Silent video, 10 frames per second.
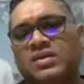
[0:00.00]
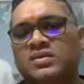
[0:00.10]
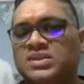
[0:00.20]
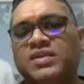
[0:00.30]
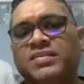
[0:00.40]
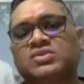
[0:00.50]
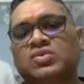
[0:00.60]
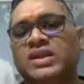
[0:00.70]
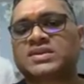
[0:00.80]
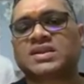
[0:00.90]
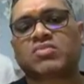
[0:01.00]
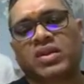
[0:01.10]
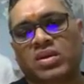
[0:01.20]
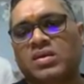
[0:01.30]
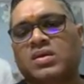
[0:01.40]
This will be also called as Russell body
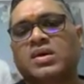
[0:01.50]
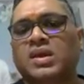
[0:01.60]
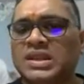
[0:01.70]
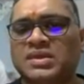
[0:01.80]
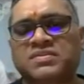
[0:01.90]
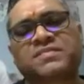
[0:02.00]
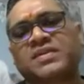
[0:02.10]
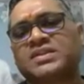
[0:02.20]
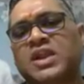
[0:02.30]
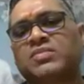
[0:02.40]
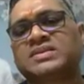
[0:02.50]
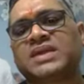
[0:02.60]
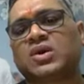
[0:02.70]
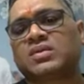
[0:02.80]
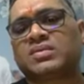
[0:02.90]
only. Anything which is present in the cytoplasm, that's
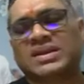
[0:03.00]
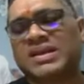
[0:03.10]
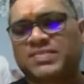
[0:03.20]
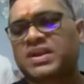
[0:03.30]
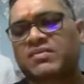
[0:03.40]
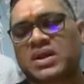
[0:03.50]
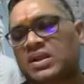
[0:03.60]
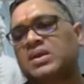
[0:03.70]
all, irrespective of the color.